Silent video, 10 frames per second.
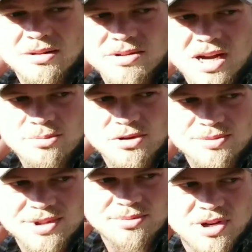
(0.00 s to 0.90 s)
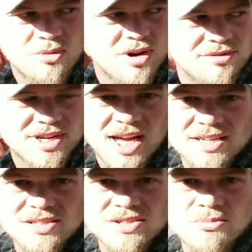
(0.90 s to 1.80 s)
coupled with whatever
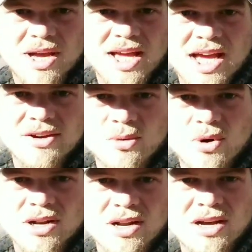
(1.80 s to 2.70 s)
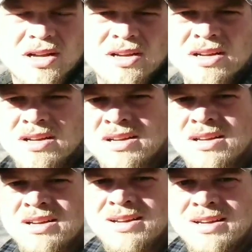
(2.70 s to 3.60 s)
taxes you may have or whatnot,
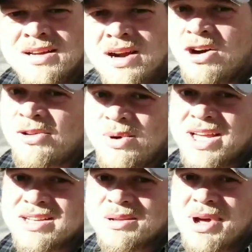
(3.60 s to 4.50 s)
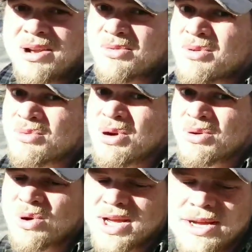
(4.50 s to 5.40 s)
hopefully we get to the mountain real
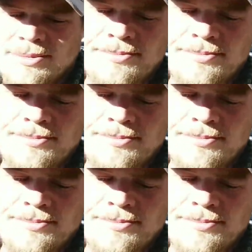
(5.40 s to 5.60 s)
quick.